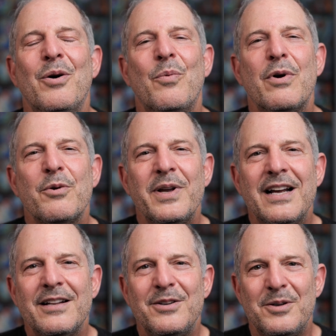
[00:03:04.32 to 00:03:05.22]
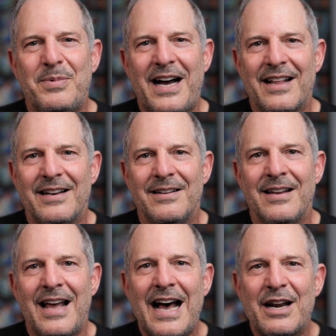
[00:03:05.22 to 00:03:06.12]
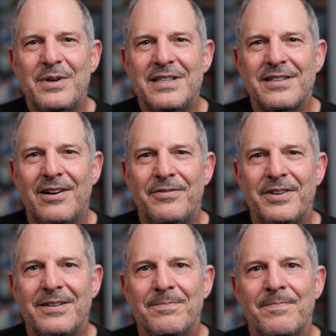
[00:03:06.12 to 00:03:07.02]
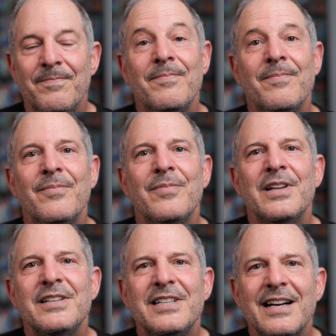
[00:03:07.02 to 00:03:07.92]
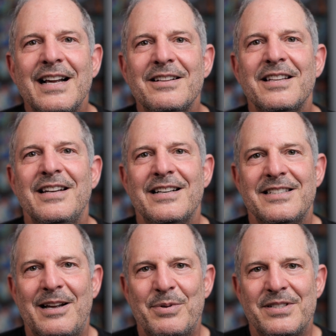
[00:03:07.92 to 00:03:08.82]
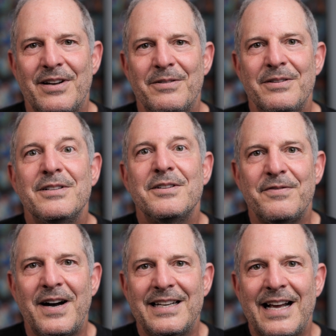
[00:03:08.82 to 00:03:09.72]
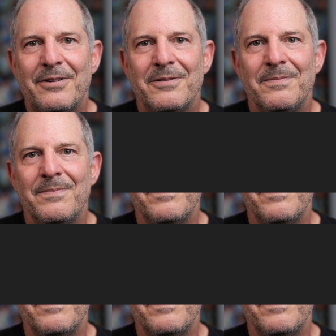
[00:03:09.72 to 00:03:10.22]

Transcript: What are we going to do about it? How do we solve it? Check out the next episode to find out.